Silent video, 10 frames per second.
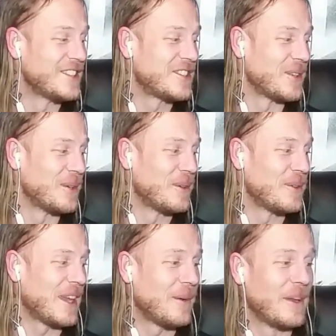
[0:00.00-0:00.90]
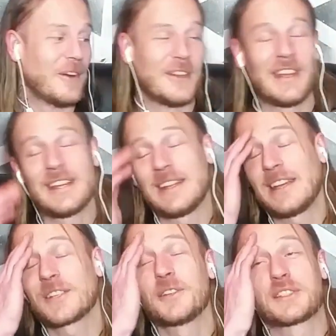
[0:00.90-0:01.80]
So that went on. That
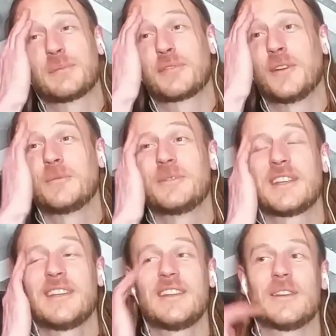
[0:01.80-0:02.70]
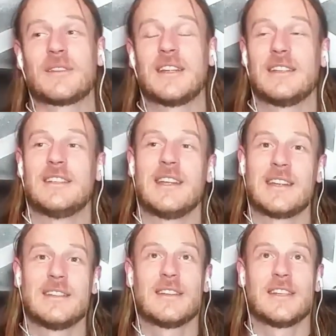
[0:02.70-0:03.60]
that caused some problems. I ended up getting
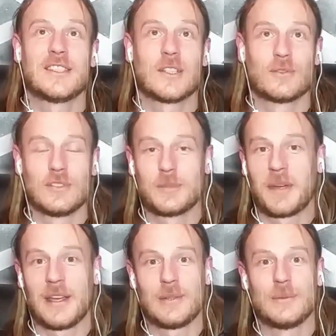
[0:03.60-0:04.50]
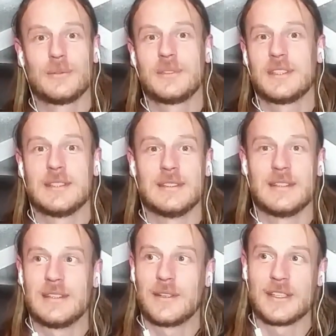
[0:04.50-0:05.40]
taken to like children's panels
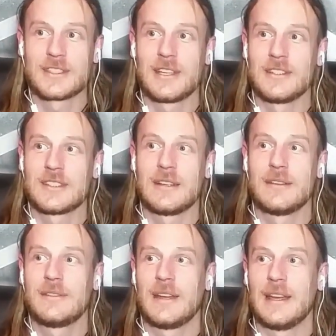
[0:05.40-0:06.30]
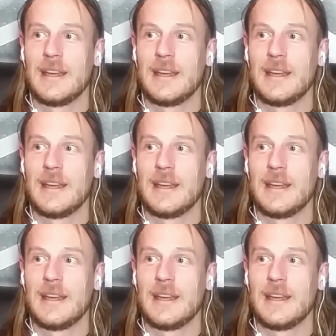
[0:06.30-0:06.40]
and, and all this kind of stuff.